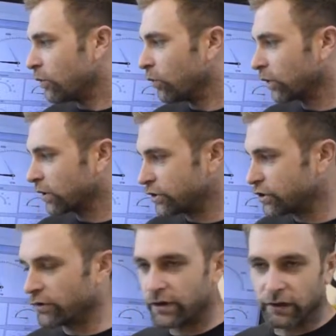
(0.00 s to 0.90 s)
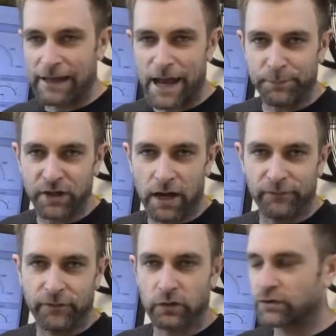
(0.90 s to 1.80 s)
We're going to show you the
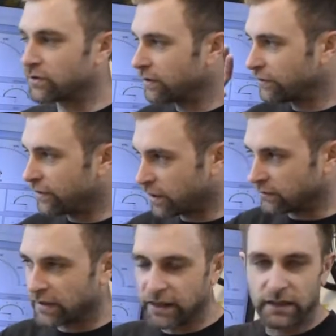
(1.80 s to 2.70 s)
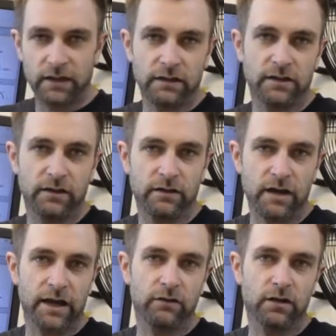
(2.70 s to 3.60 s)
laptop first, then I'll take you into the
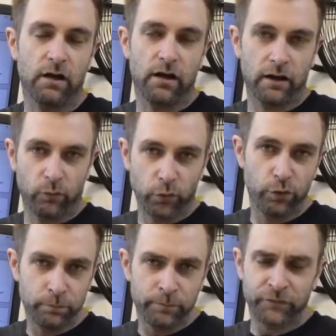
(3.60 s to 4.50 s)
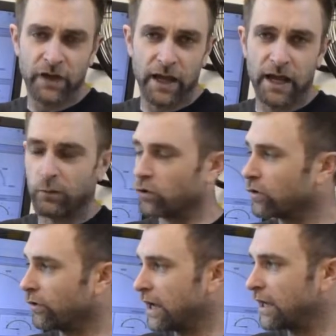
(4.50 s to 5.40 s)
dyno room, and we'll
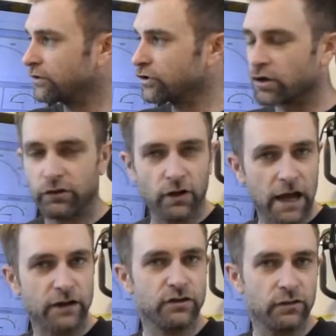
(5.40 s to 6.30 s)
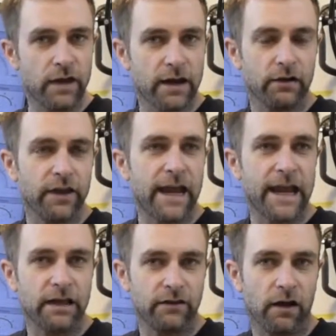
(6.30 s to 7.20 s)
go ahead and show you how to do that on the
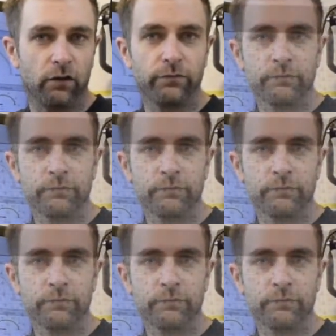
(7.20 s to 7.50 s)
handheld.